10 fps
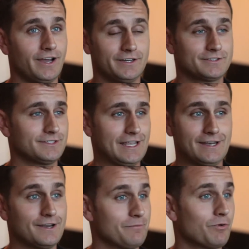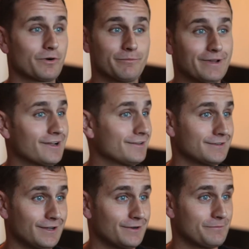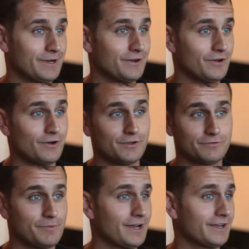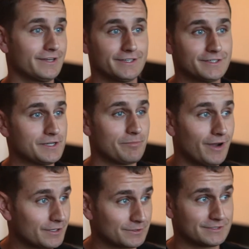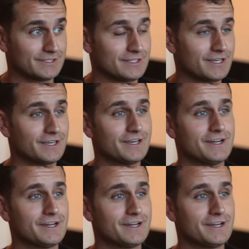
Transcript: just ended up pouring my guts out about all of my hypocrisy.